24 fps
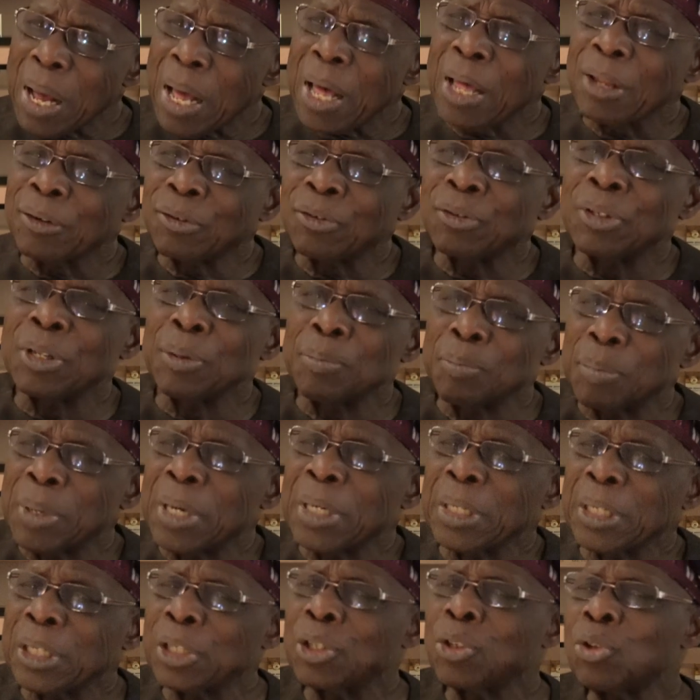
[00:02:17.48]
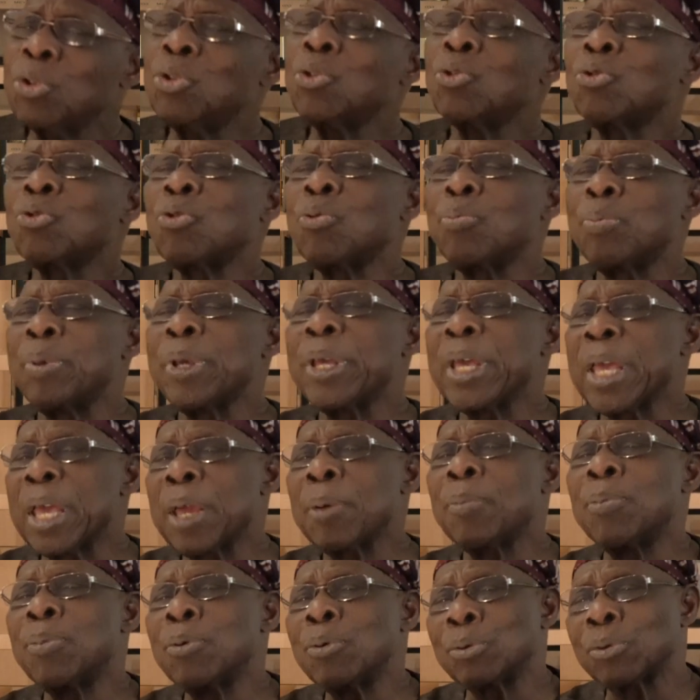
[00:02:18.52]
has the money to be
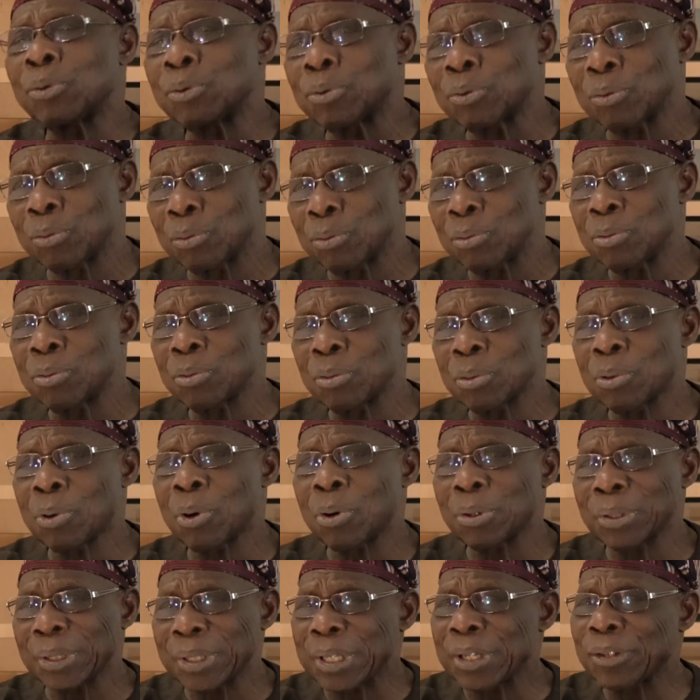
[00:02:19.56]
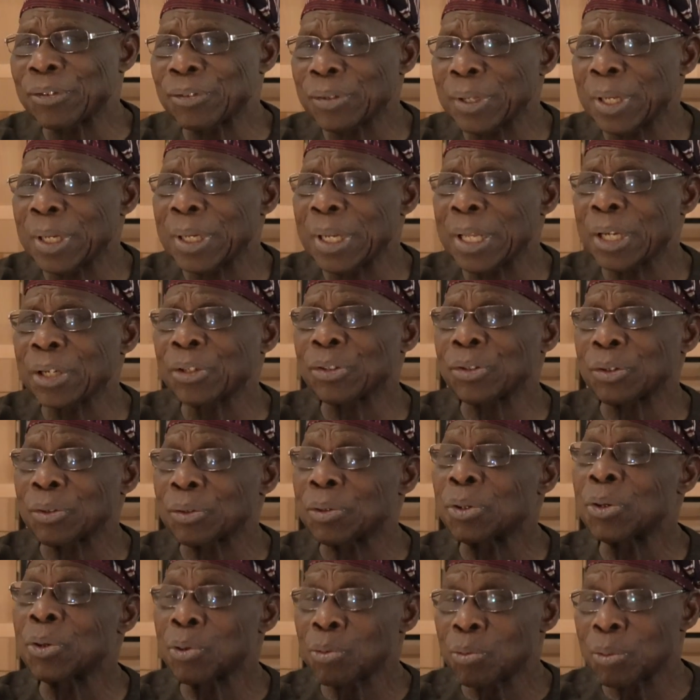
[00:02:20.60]
able to contest the
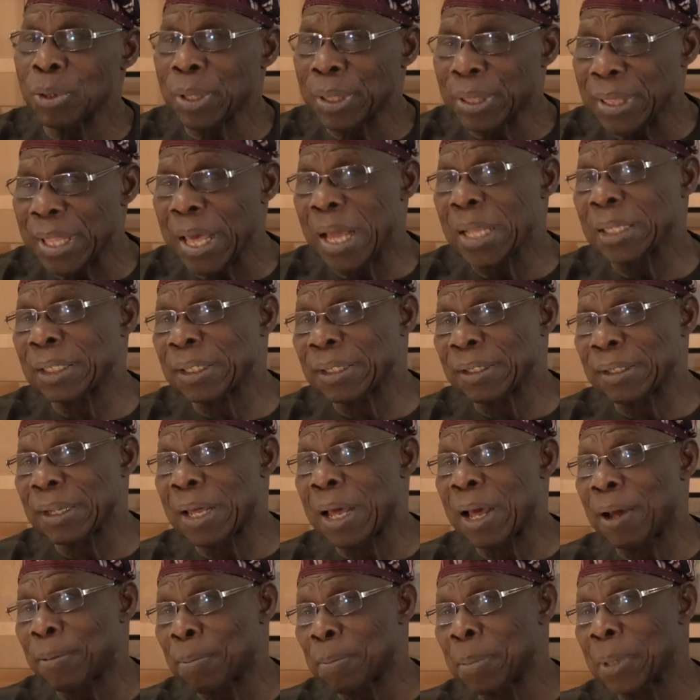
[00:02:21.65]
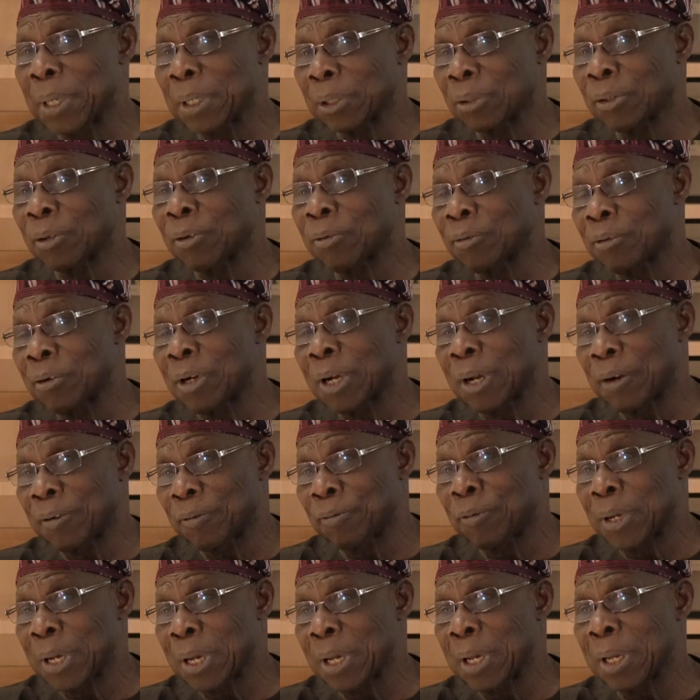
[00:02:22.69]
election with that amount of
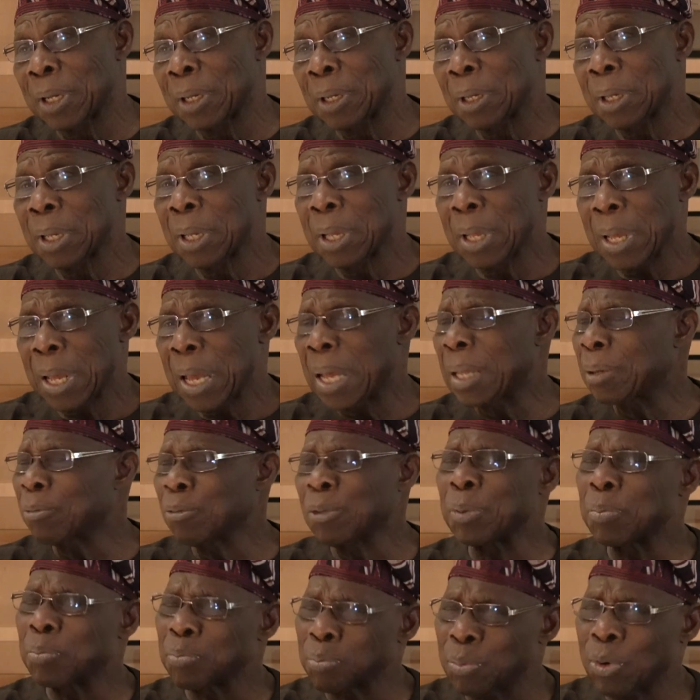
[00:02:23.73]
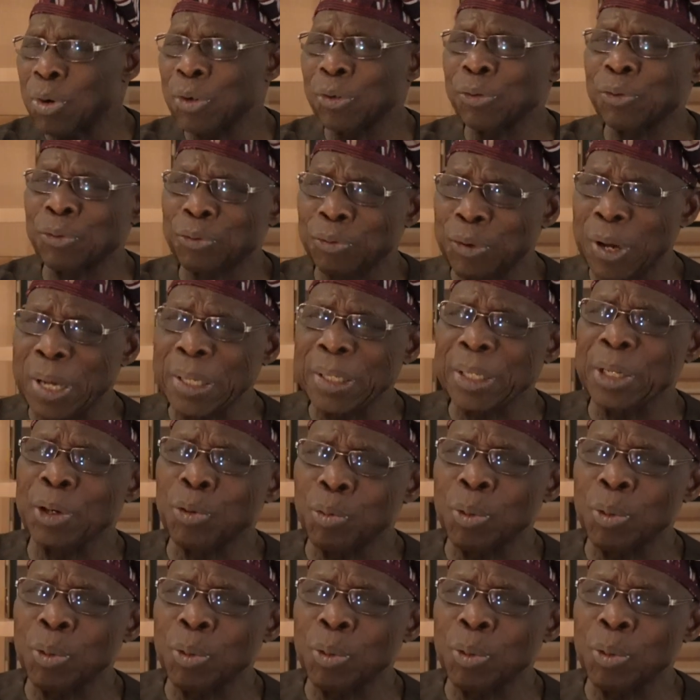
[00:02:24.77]
and we must find a